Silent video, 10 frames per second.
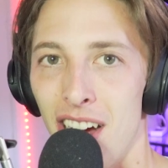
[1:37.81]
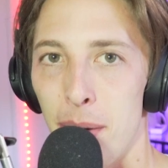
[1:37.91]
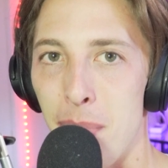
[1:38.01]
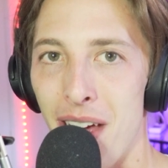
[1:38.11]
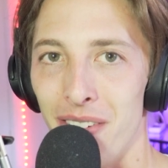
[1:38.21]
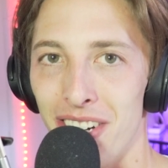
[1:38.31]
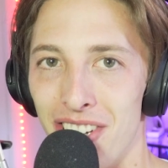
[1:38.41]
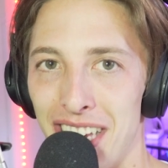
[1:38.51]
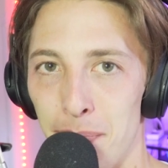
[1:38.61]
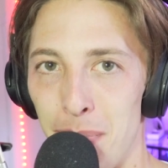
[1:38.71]
Our marriage
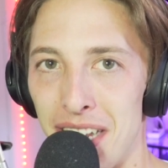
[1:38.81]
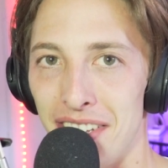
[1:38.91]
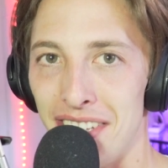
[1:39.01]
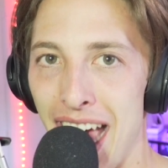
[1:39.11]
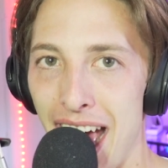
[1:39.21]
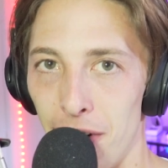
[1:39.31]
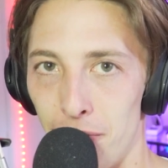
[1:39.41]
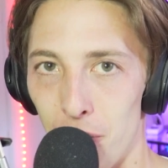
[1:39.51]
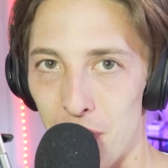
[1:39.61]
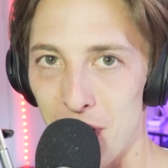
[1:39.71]
has been sad
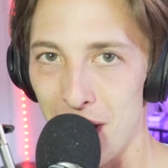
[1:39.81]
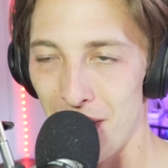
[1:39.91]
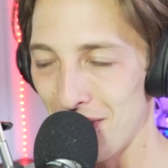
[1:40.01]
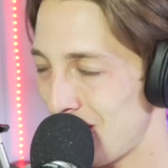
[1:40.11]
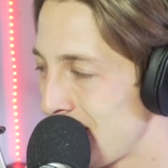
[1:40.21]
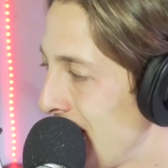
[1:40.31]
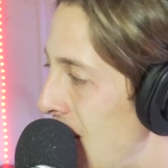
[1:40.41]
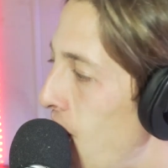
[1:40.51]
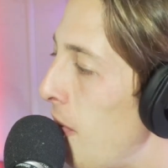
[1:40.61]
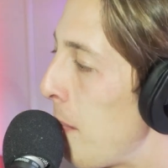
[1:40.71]
for years.
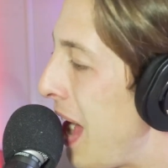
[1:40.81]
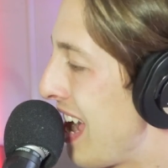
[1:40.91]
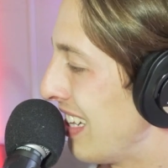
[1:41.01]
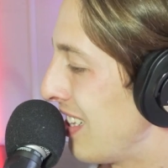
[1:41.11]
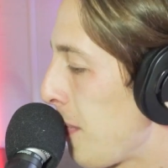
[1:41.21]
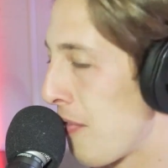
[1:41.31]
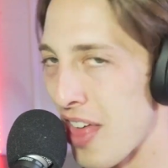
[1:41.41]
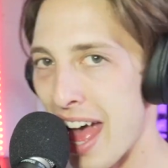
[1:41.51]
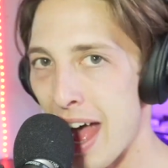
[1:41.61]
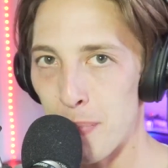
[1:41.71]
It reminds me of the
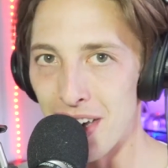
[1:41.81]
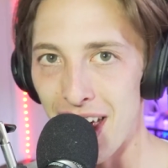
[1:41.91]
happy